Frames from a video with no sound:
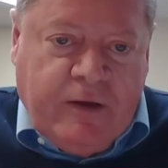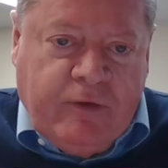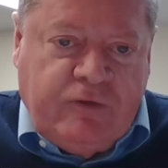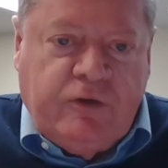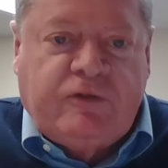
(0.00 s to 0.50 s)

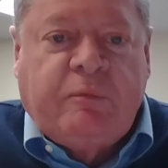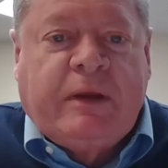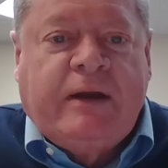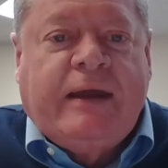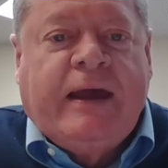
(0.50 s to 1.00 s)
The Jews have
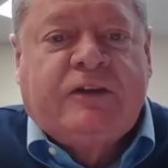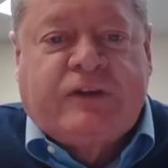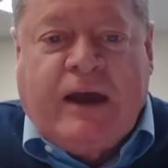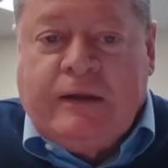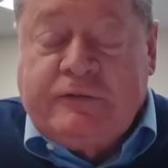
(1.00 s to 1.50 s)
been in
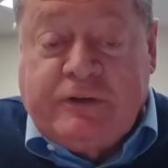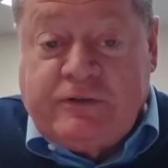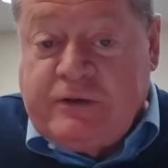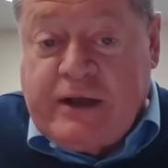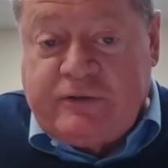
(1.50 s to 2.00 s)
exile
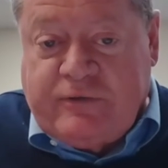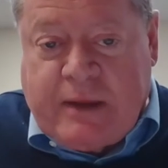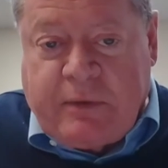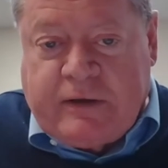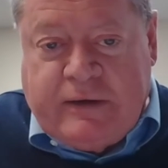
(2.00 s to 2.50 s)
since the days of
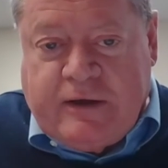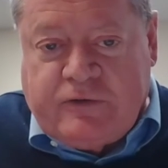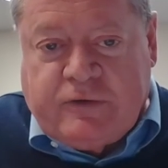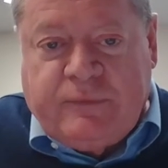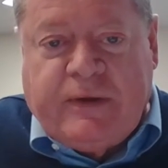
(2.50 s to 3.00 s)
Nebuchadnezzar.